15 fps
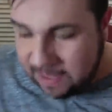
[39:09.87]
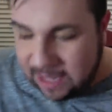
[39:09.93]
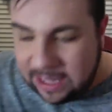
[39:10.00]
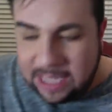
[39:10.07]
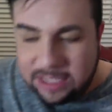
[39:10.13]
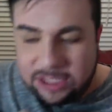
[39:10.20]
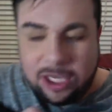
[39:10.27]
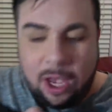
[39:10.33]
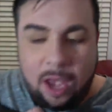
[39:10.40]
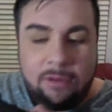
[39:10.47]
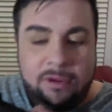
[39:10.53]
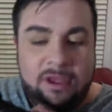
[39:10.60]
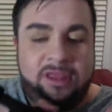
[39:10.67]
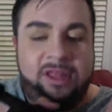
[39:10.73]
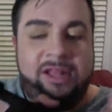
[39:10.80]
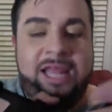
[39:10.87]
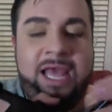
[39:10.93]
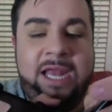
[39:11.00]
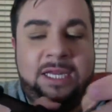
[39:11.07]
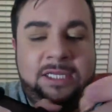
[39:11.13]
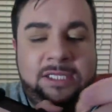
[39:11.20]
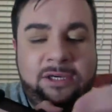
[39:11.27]
let's go with the
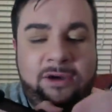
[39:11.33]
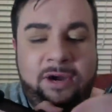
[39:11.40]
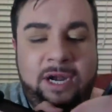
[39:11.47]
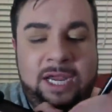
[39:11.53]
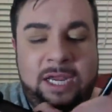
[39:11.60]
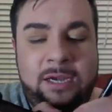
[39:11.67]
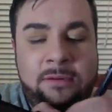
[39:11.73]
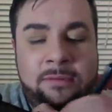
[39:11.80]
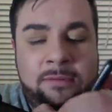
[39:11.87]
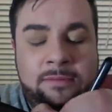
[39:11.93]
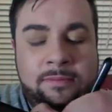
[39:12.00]
lettuce green.